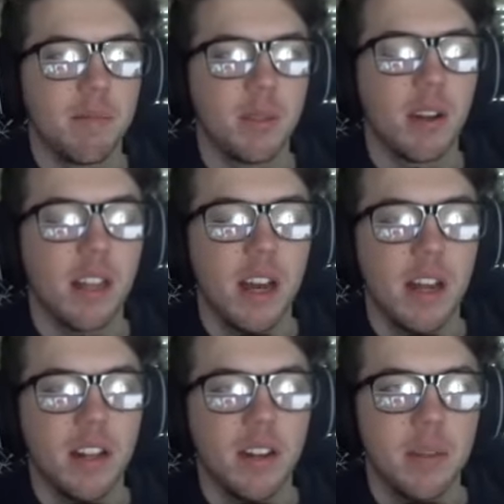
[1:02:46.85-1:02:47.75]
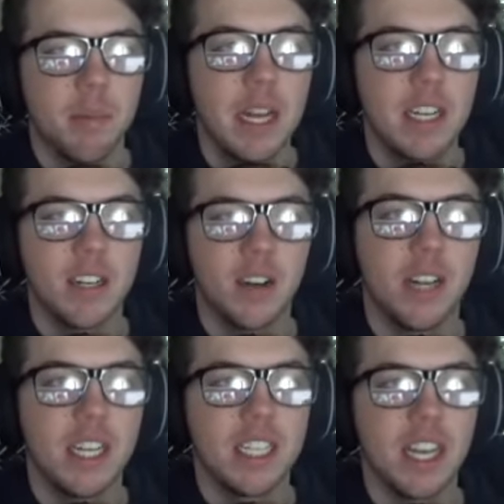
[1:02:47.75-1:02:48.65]
sort of I learned the
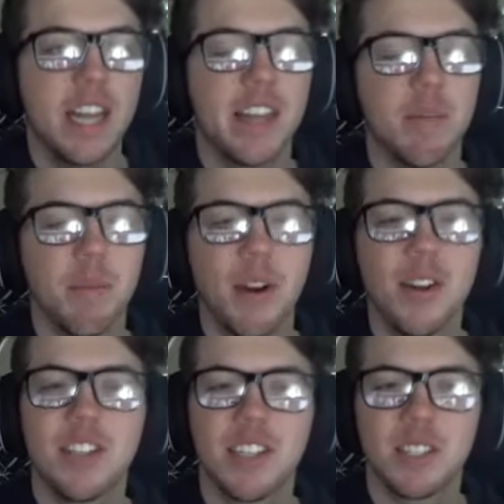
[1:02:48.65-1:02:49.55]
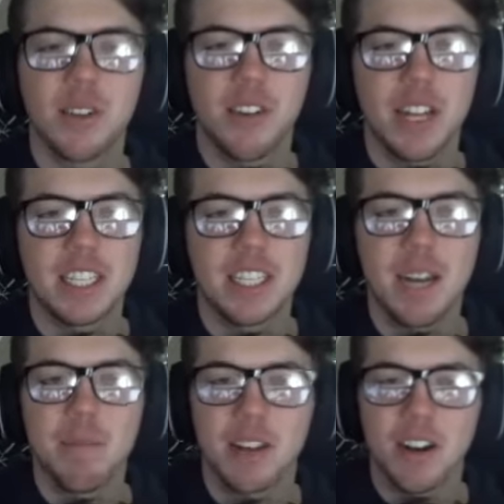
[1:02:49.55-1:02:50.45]
pentatonics and the modes at sort of at the
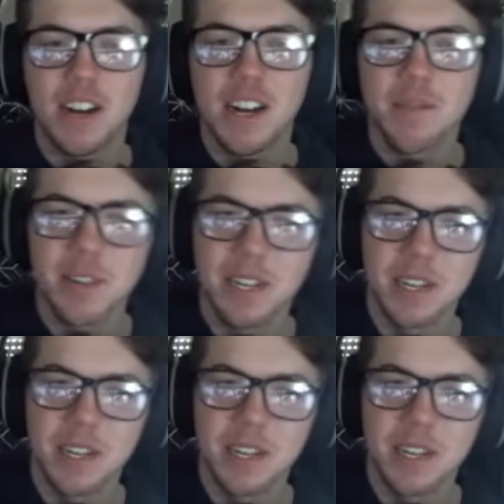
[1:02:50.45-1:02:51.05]
same time,